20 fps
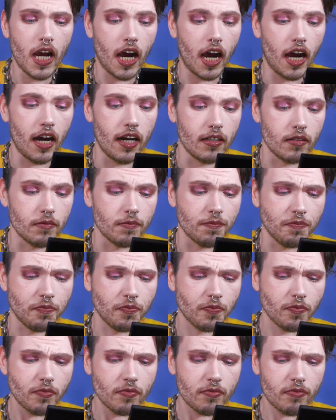
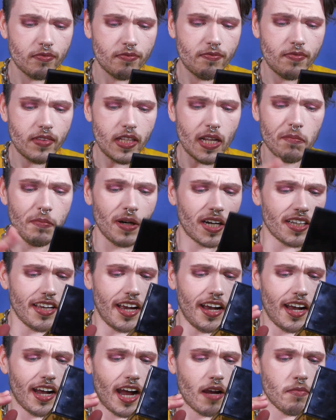But
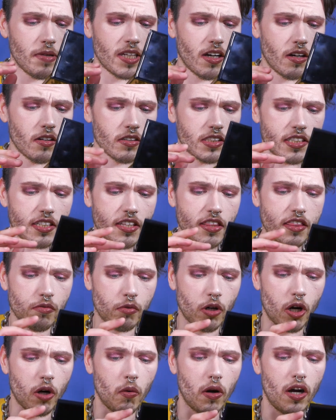yeah, I mean, I'll just
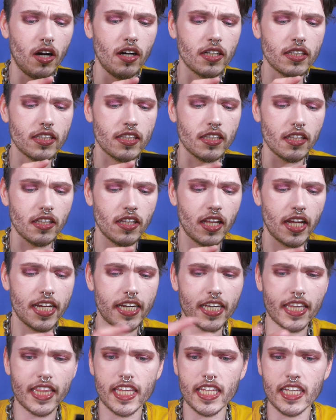throw on,
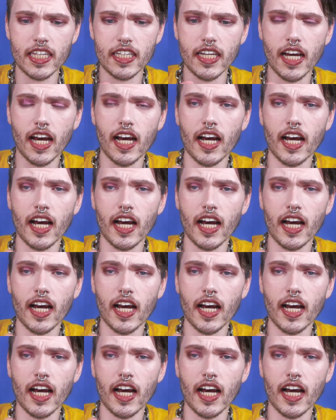like, the,